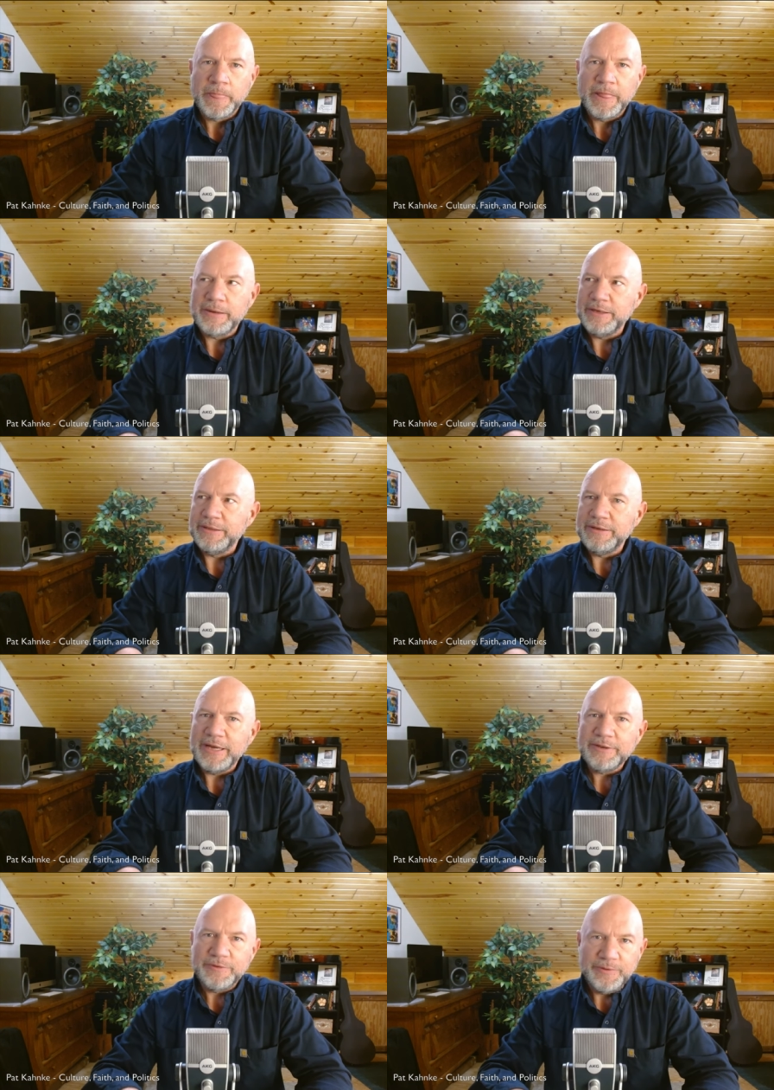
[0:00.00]
Now, in the
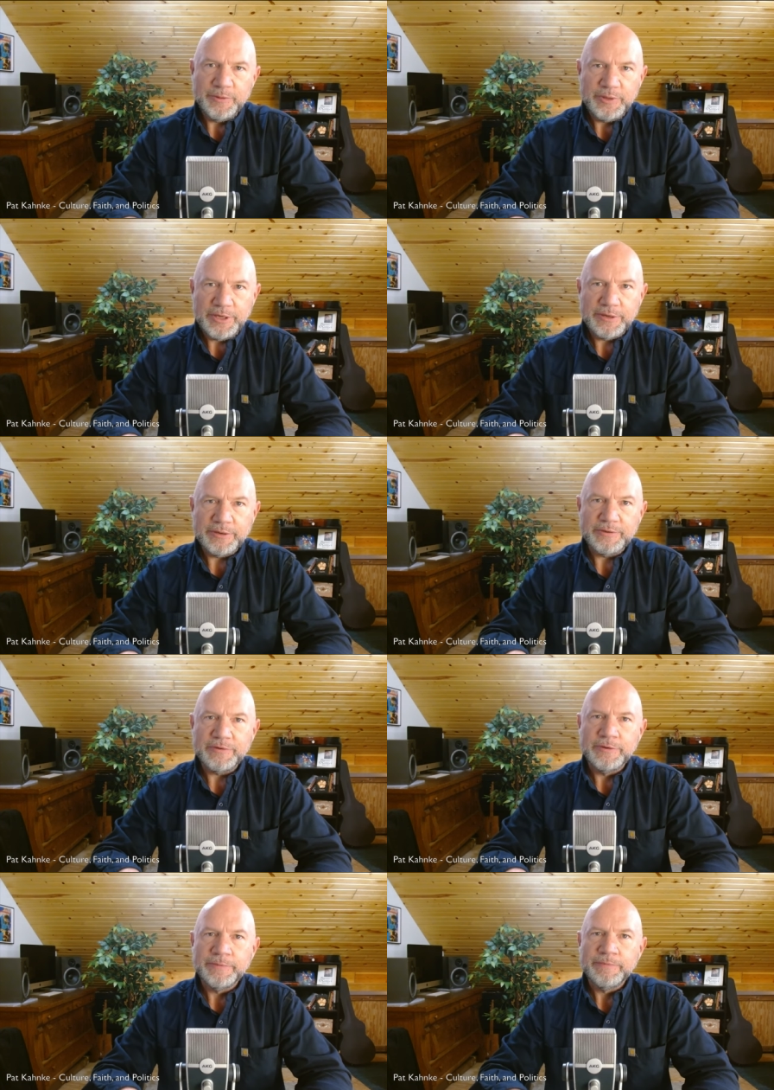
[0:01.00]
next few
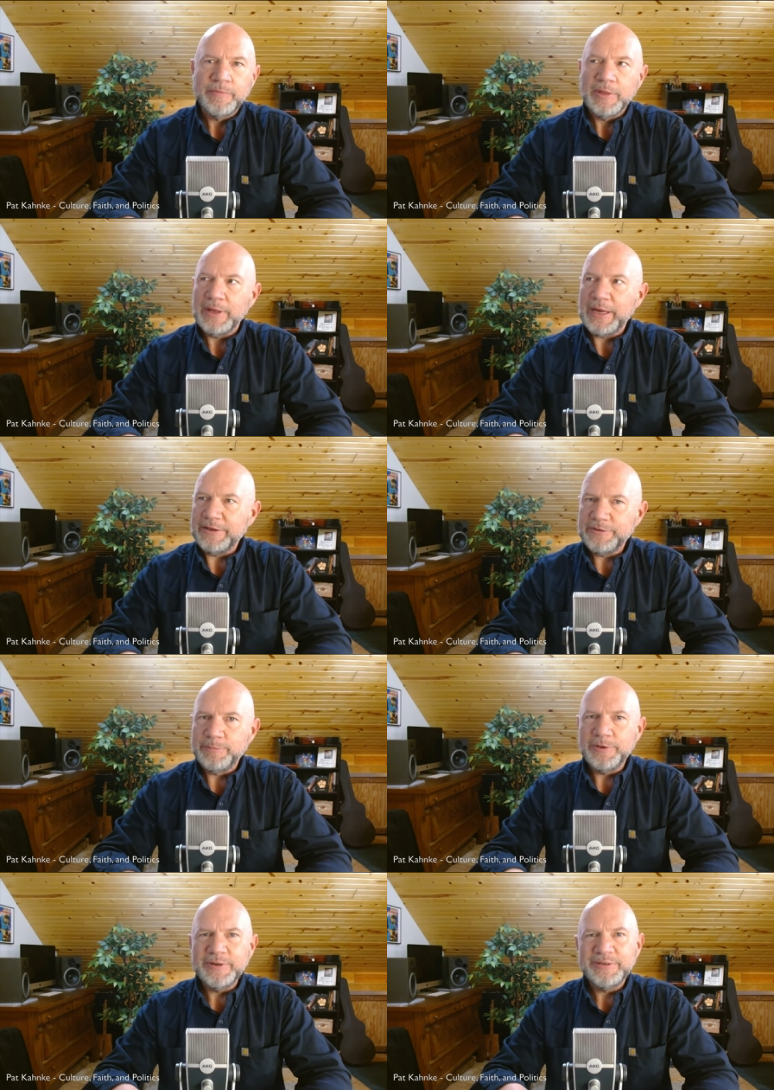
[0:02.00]
years, I
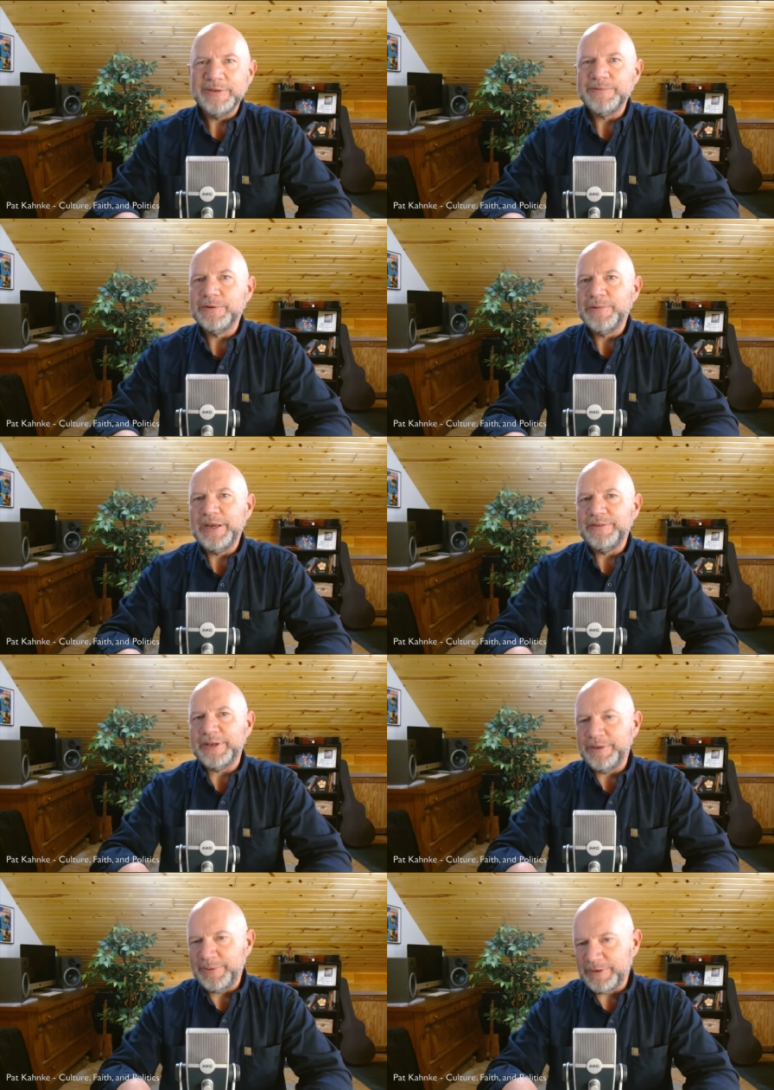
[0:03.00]
explored different ways that
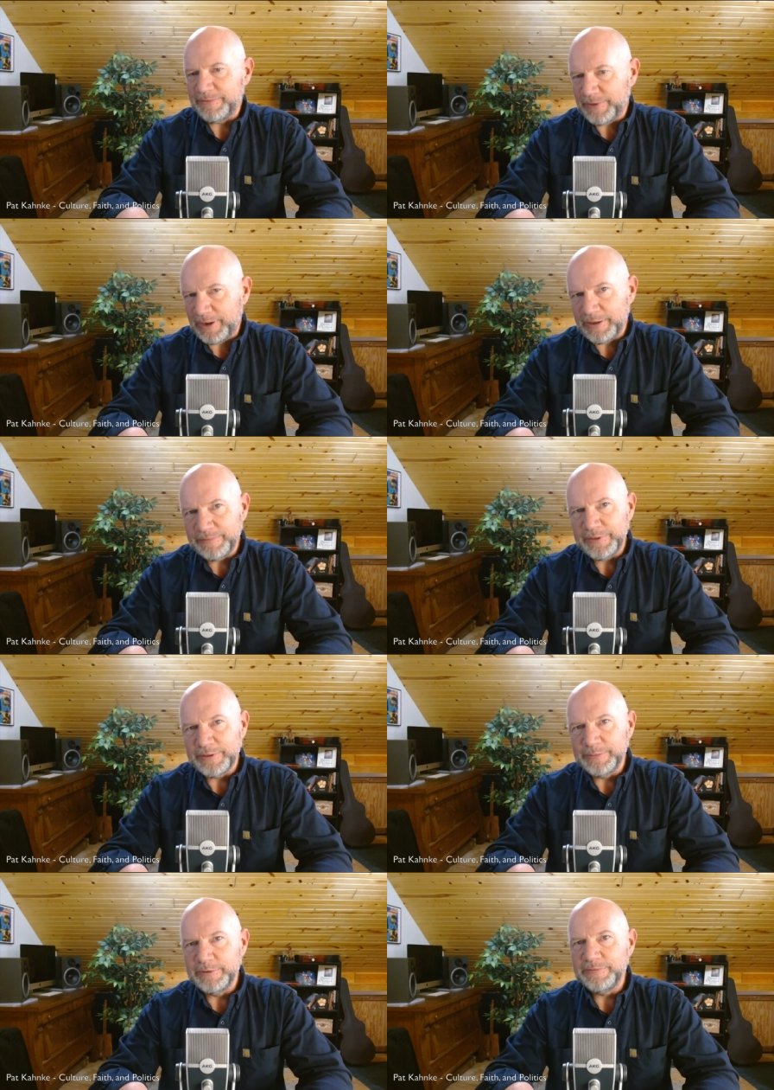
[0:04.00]
I could be involved in
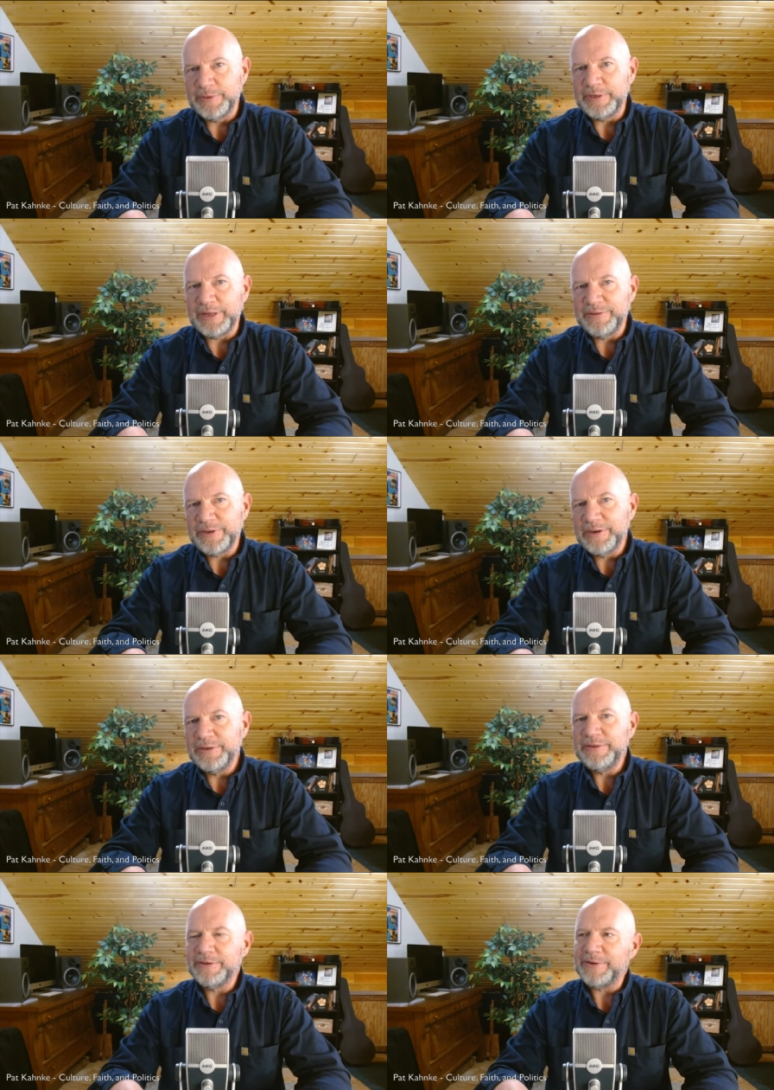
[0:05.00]
the movement, and I
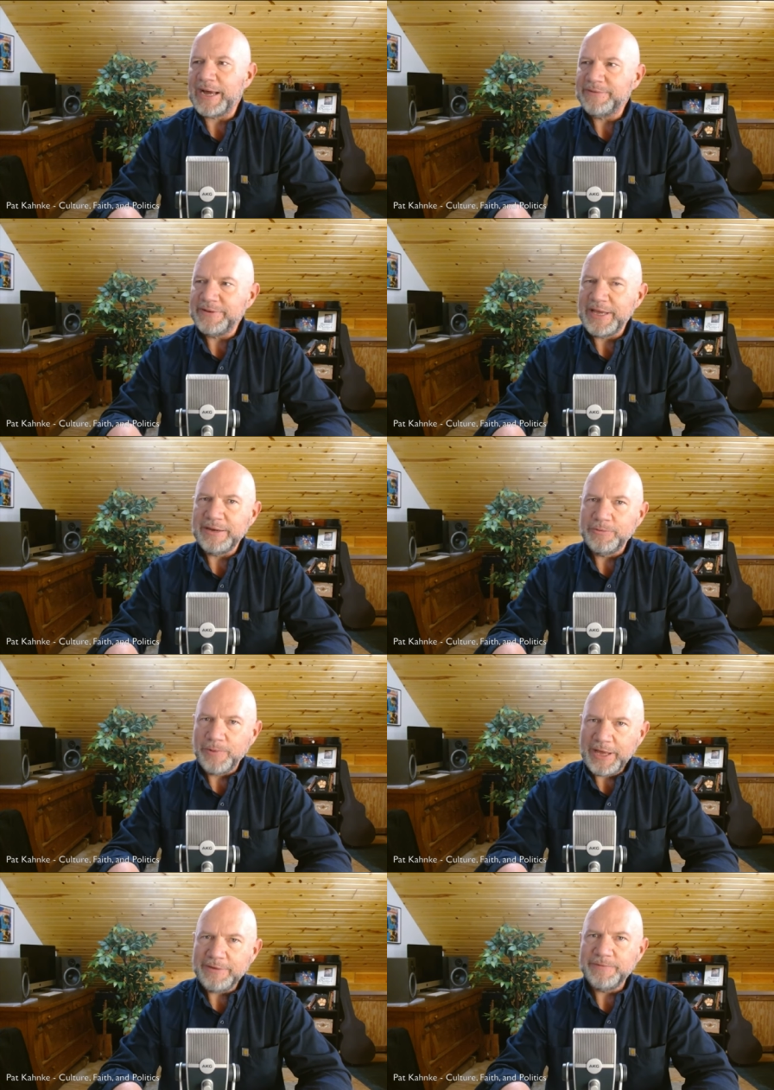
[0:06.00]
started to gravitate
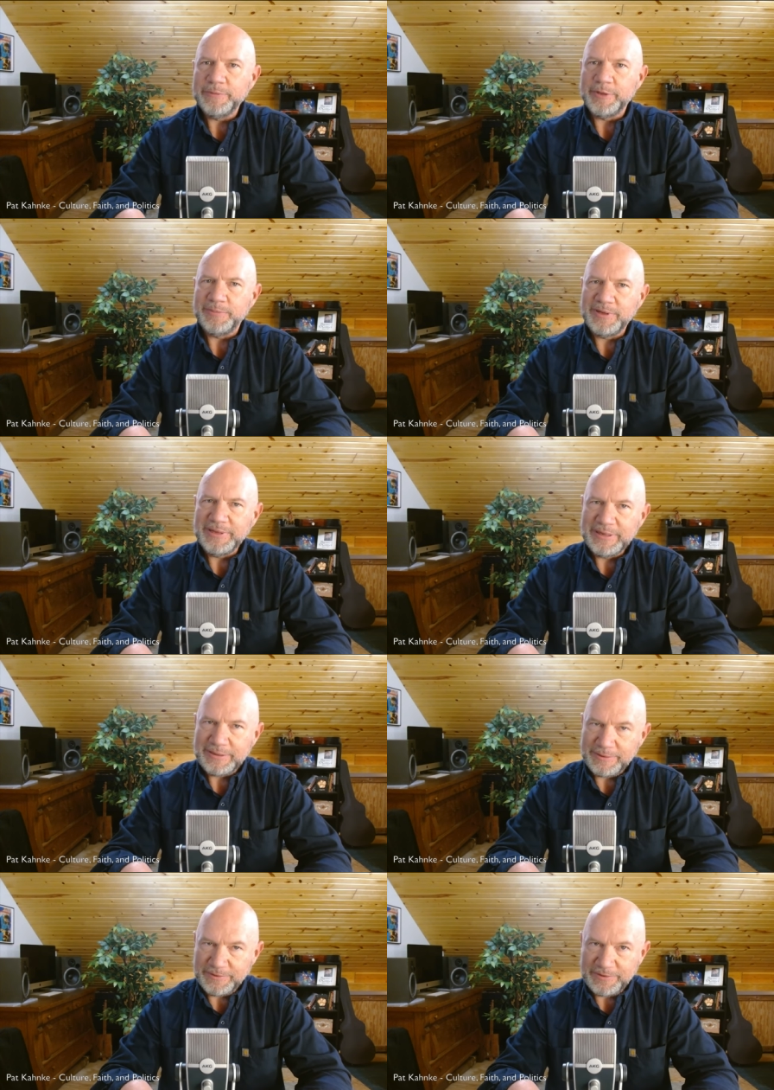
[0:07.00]
away from the
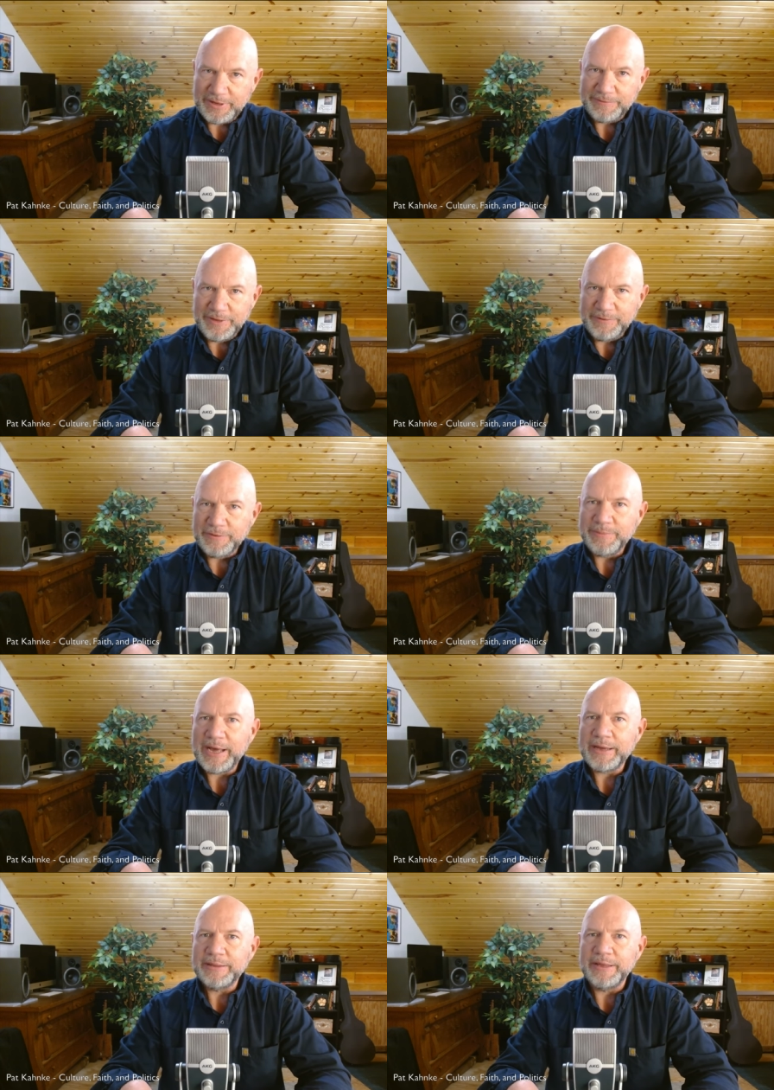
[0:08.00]
political stuff even
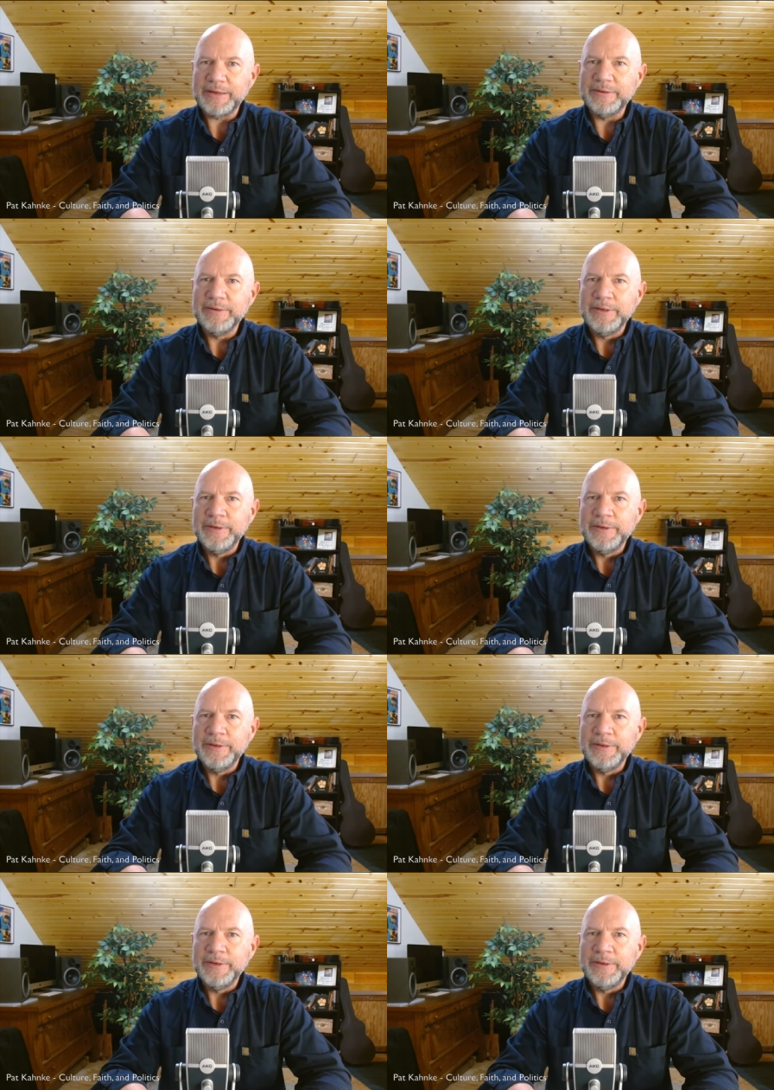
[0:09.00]
back then.